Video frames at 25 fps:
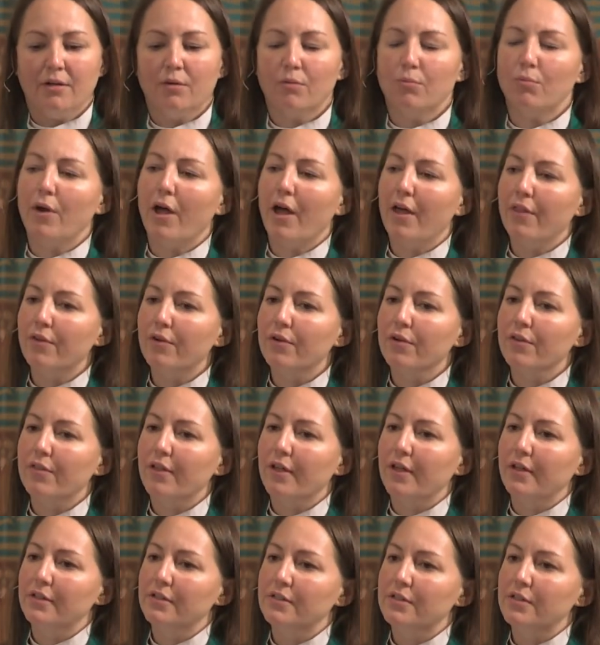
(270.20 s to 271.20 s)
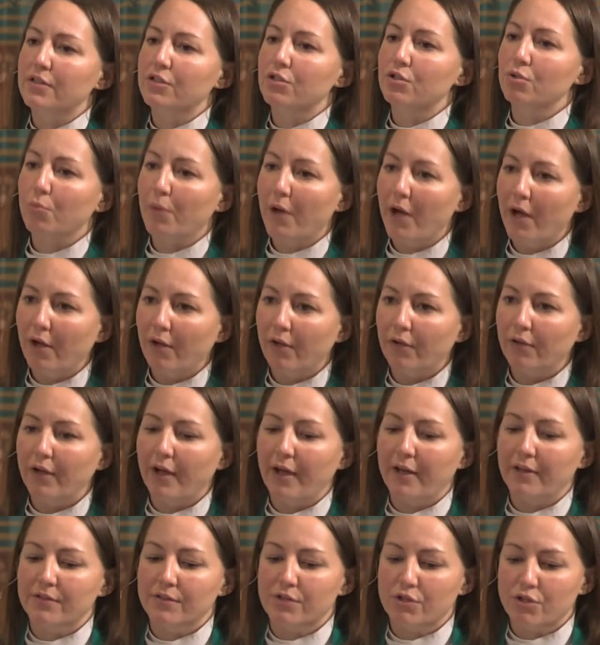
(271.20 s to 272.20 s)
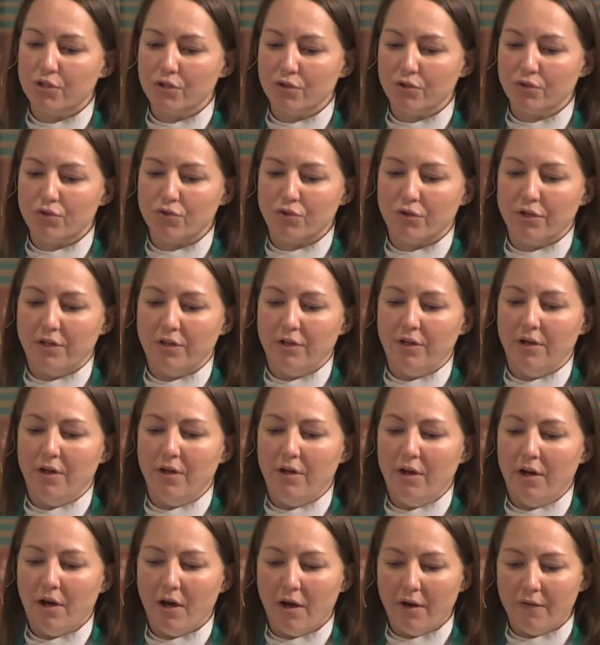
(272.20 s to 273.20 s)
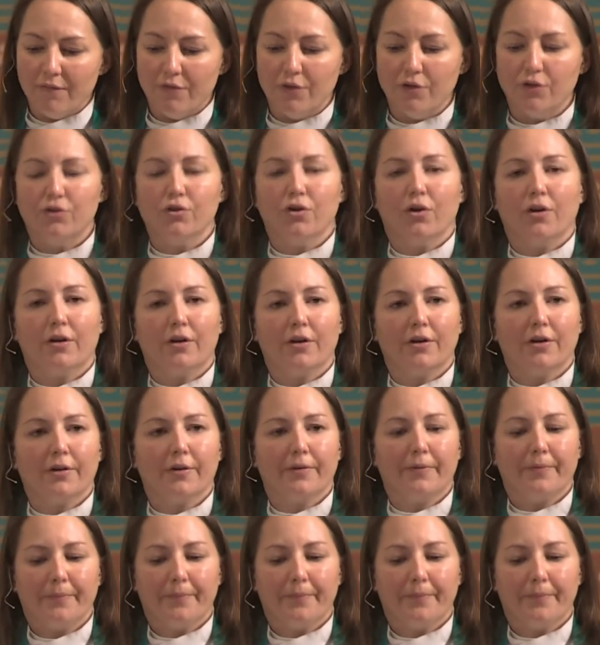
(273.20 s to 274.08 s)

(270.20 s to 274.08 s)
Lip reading: rather than to dwell as children of the dark.